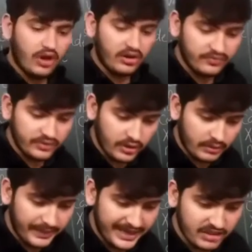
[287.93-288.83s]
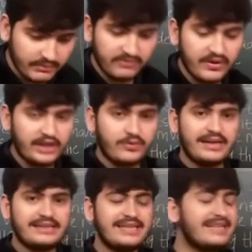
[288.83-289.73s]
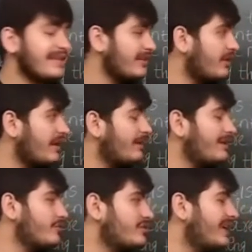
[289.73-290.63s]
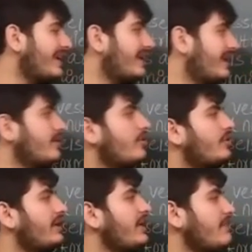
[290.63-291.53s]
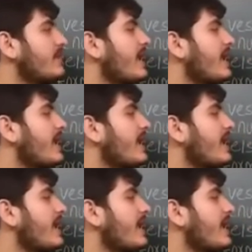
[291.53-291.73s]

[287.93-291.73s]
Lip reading: of your page number 126 and you are able to see here only.